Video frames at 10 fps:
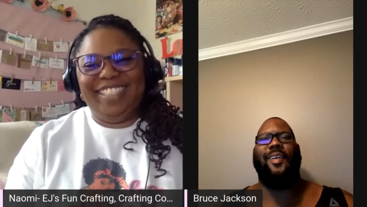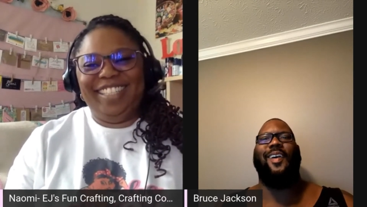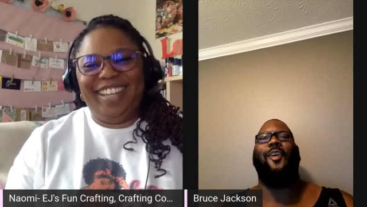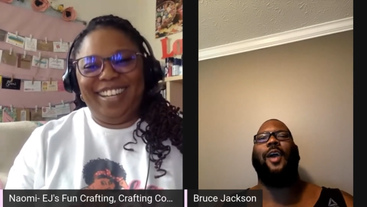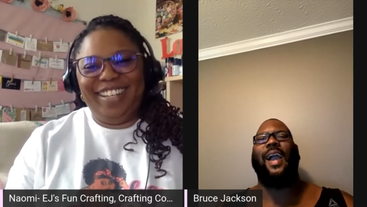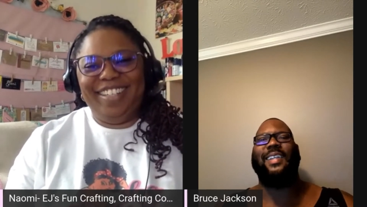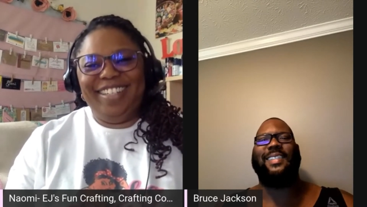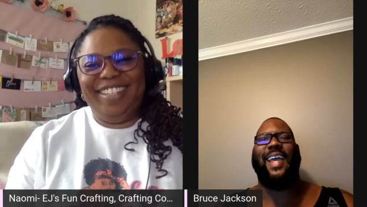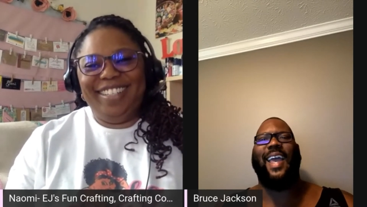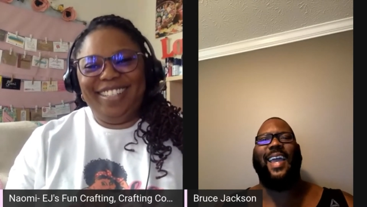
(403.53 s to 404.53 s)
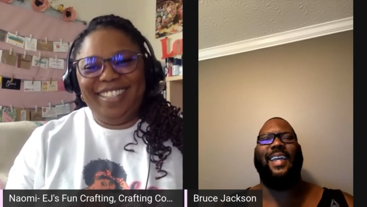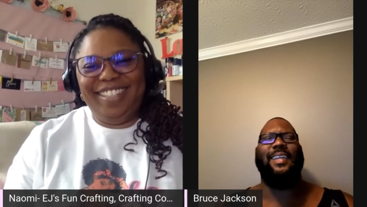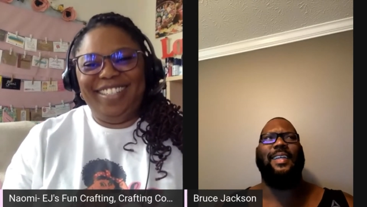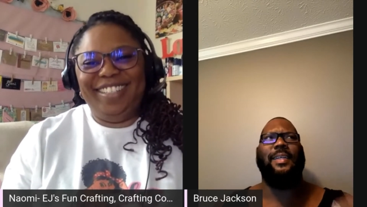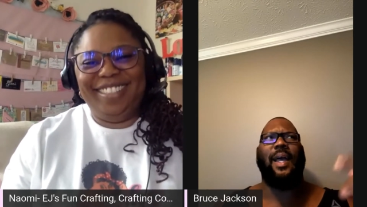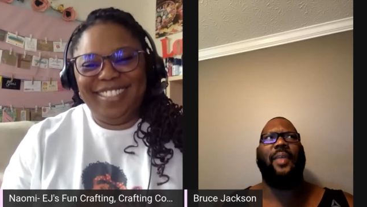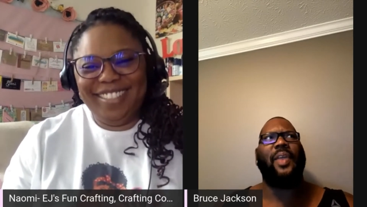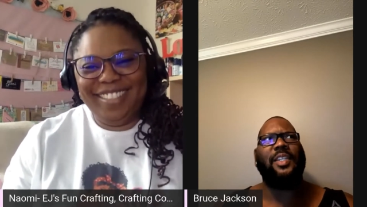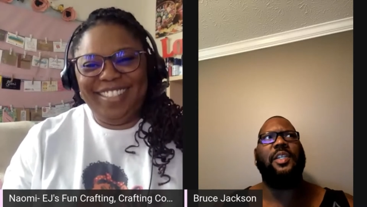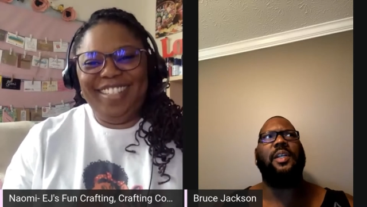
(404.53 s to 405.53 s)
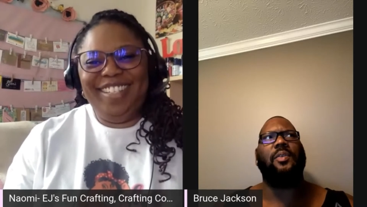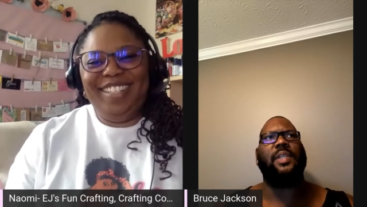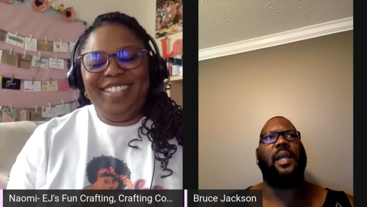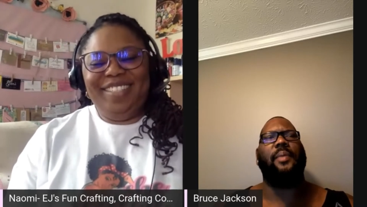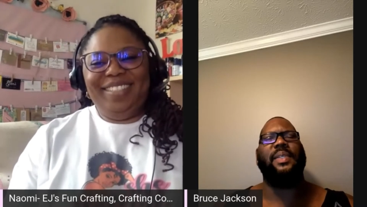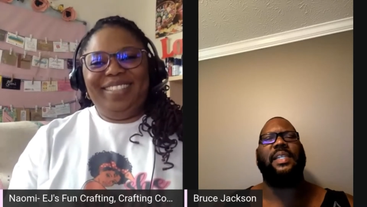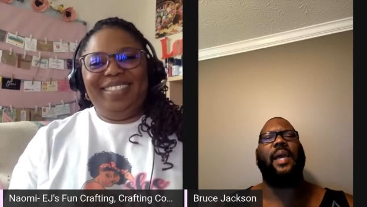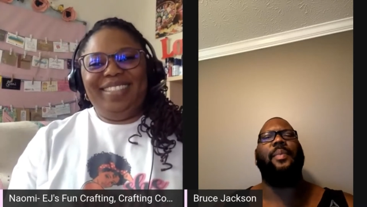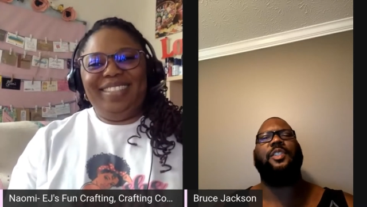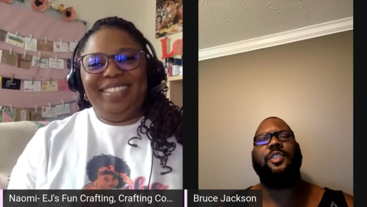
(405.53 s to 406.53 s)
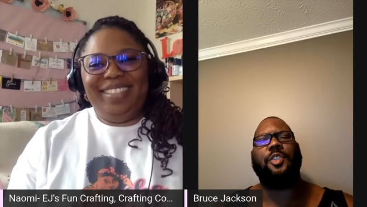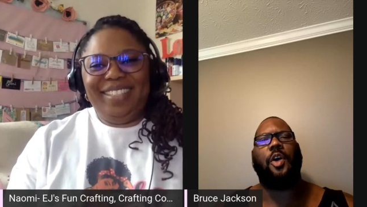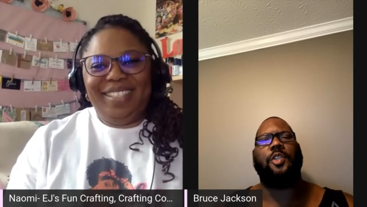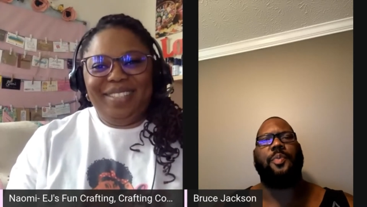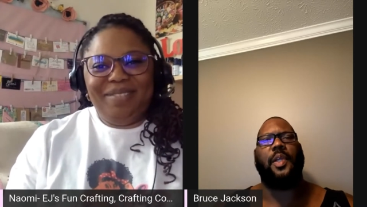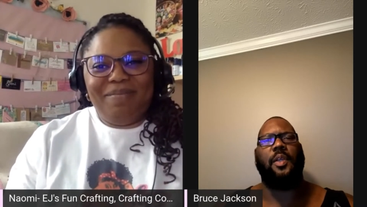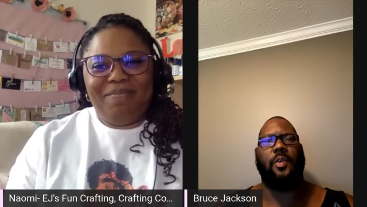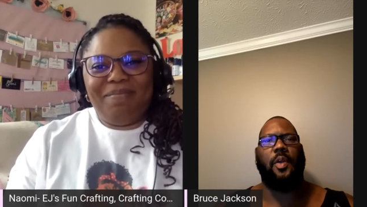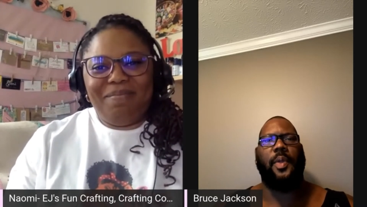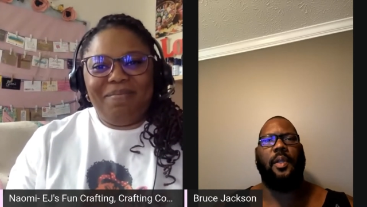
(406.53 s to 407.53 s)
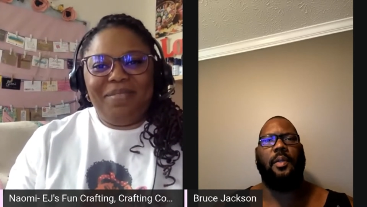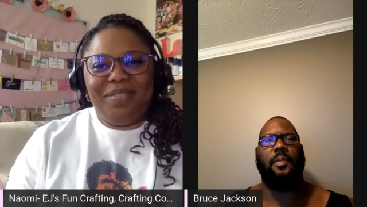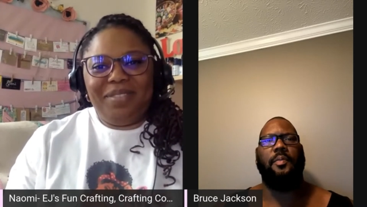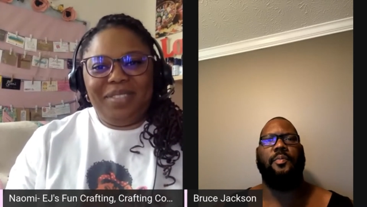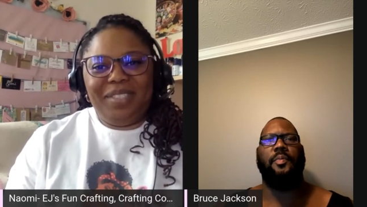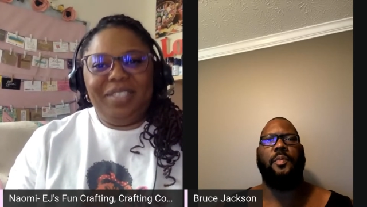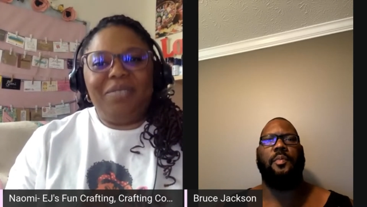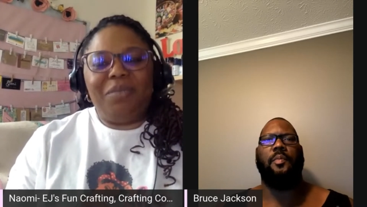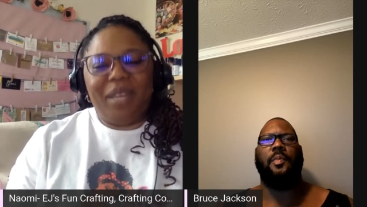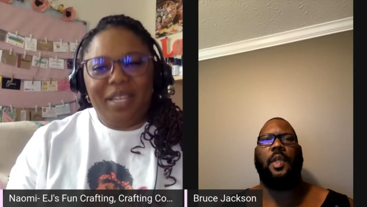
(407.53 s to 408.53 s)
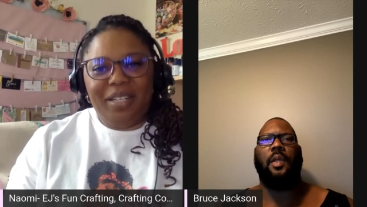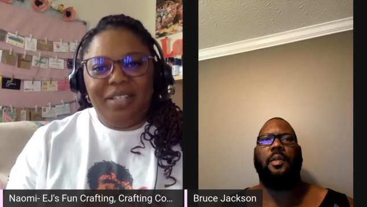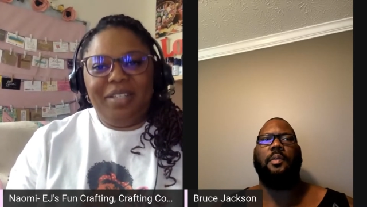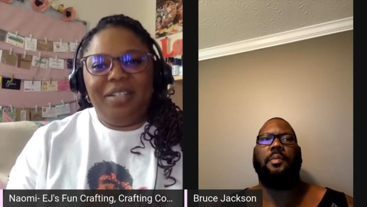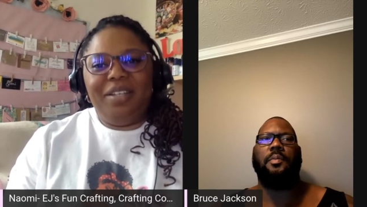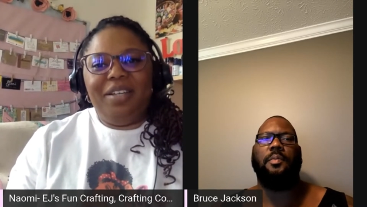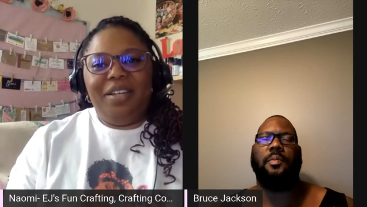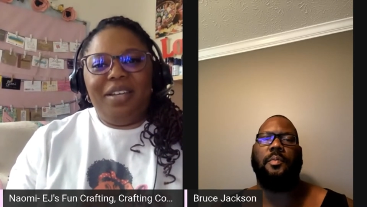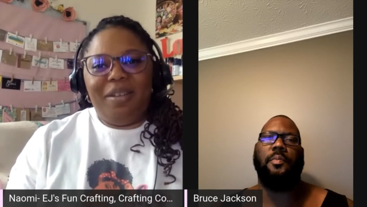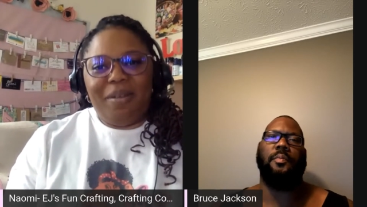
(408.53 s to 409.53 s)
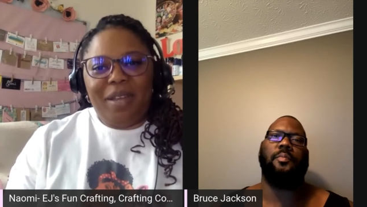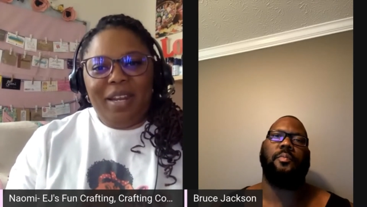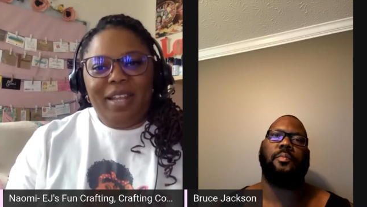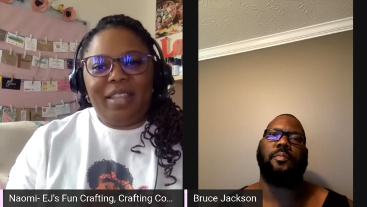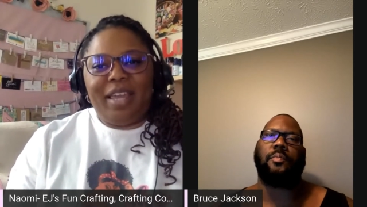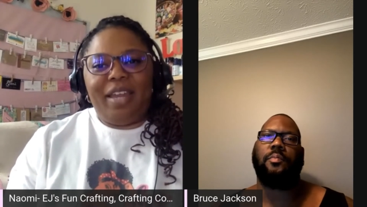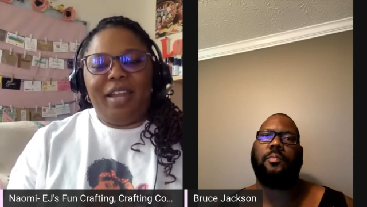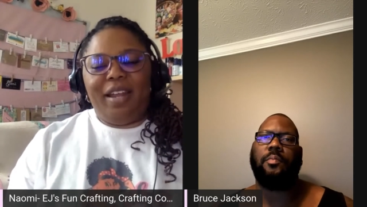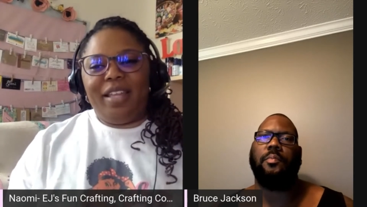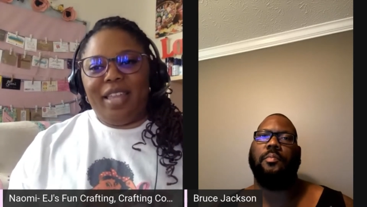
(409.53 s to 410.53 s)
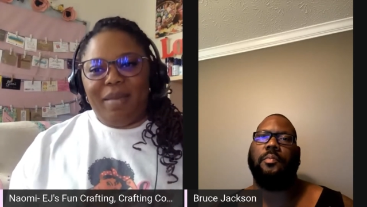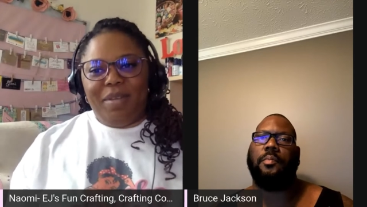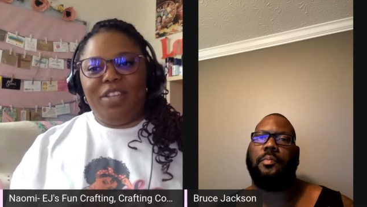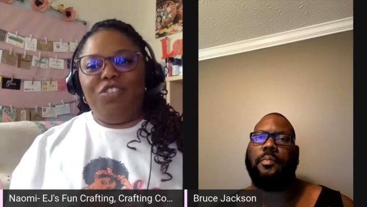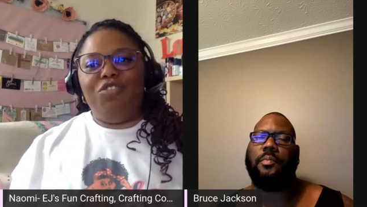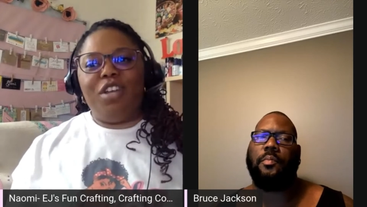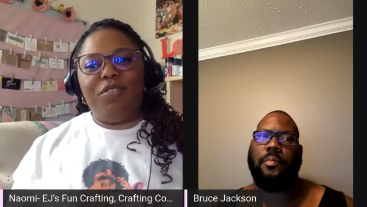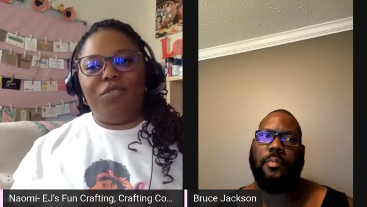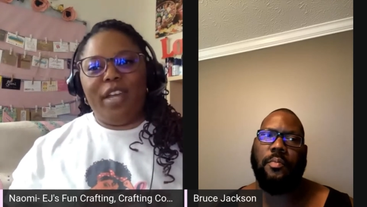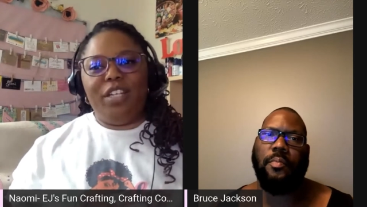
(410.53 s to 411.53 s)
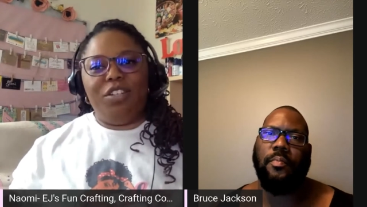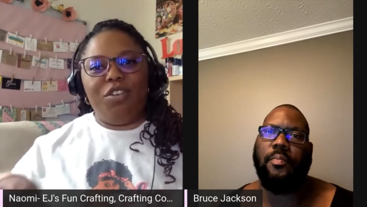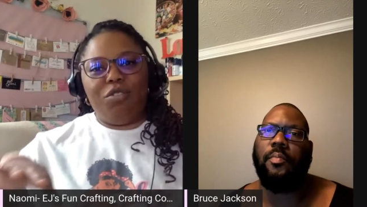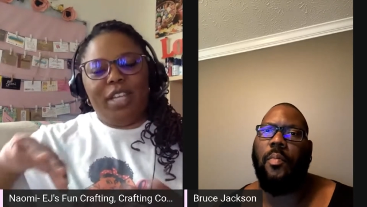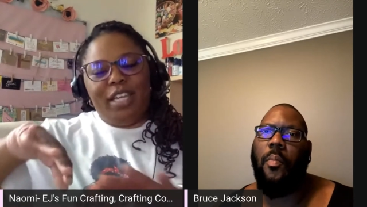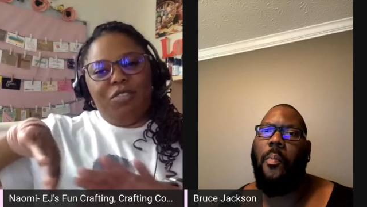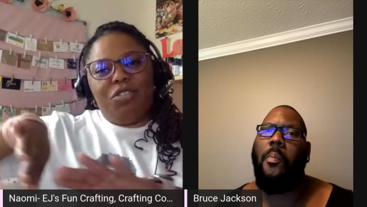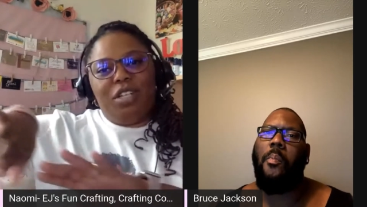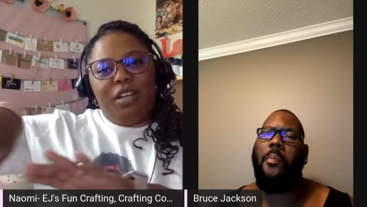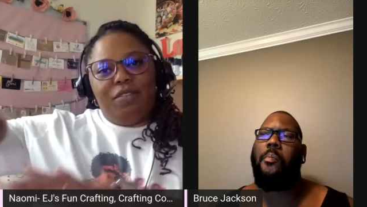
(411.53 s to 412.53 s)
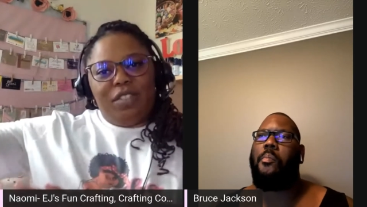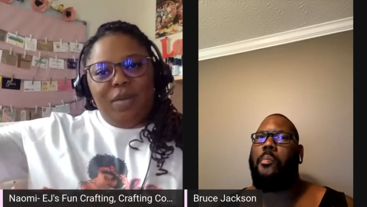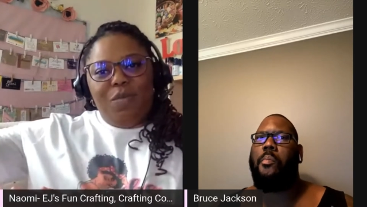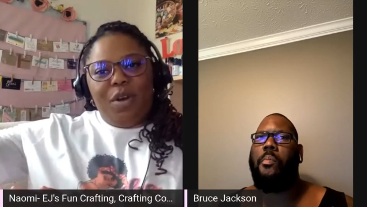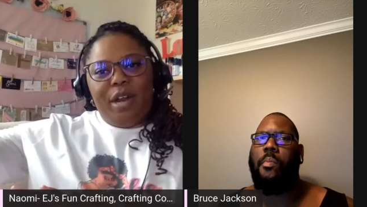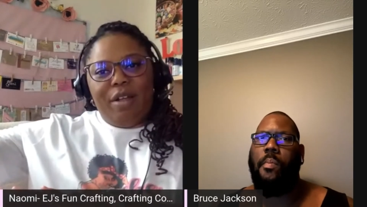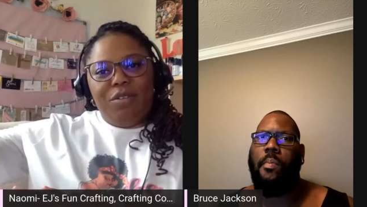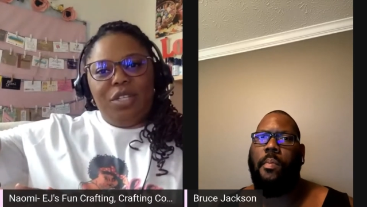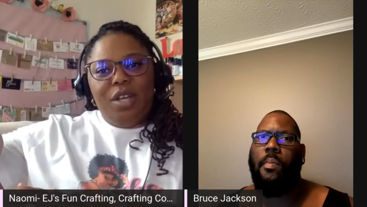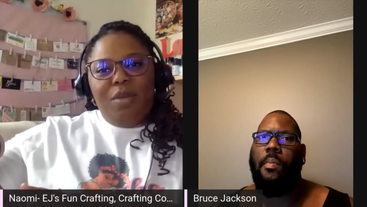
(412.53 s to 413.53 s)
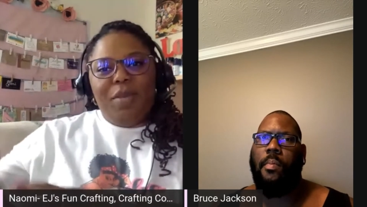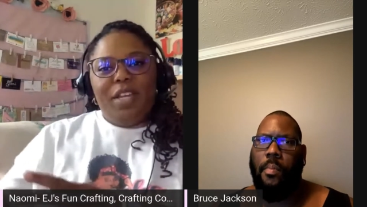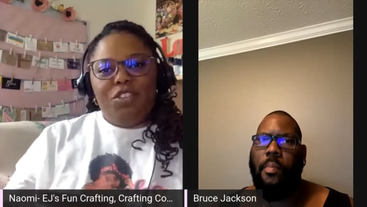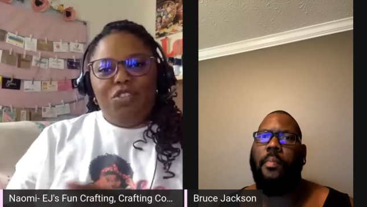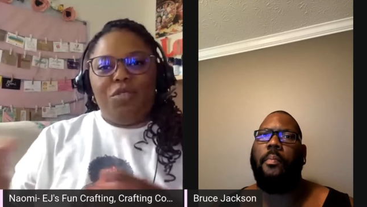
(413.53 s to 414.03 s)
Speaker 1: Yeah. or I can say, hey, I think she knows how. Let me see how much she charged me. You know what I mean?
Speaker 2: Right. And I like that. I like that because you're not afraid to go take your stuff somewhere else because you know it's